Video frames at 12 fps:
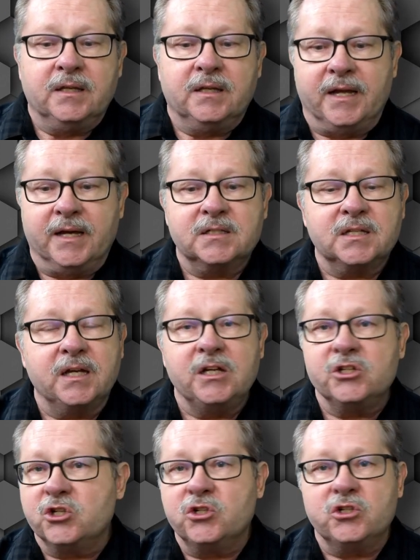The next thing
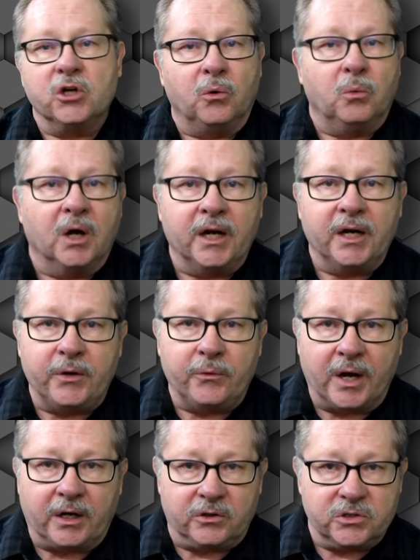is you don't want any
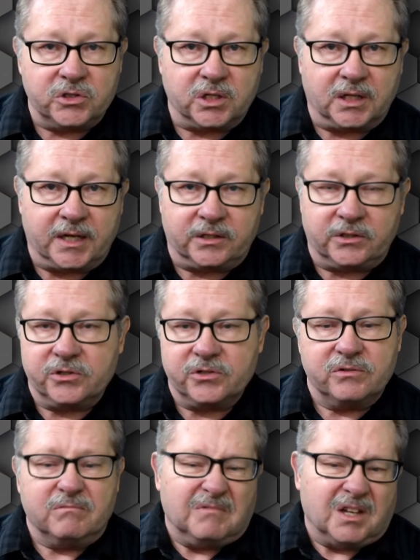record
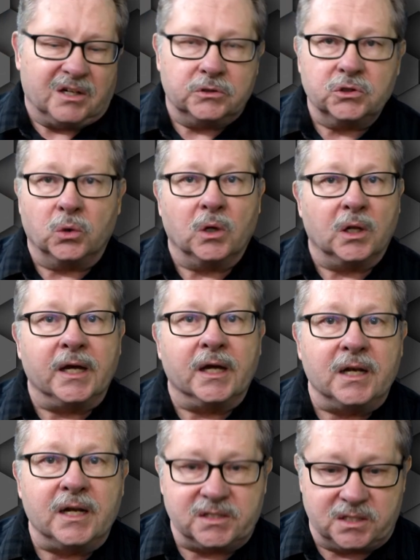selectors. They're totally
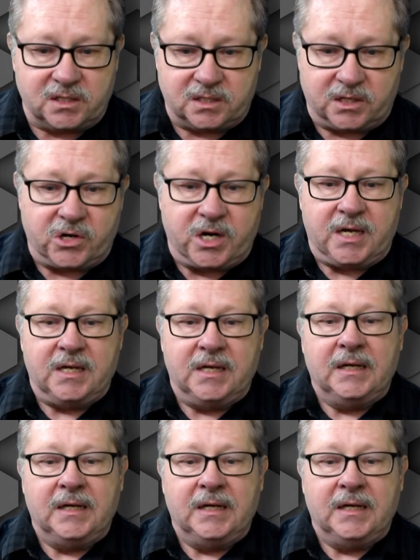unnecessary.